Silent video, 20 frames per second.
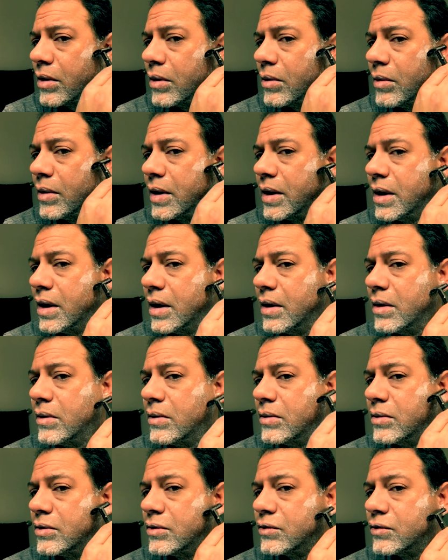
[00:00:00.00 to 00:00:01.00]
Here we go,
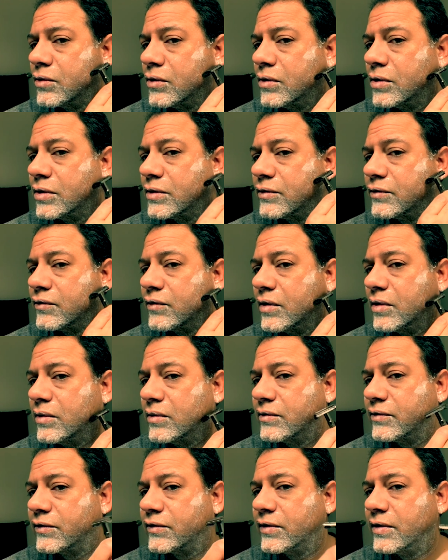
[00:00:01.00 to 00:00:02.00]
short
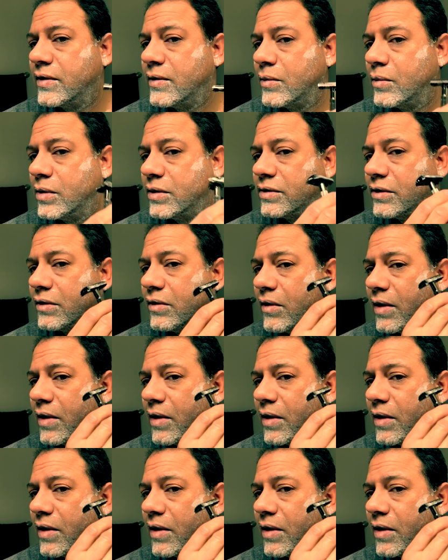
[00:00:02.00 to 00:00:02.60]
strokes with the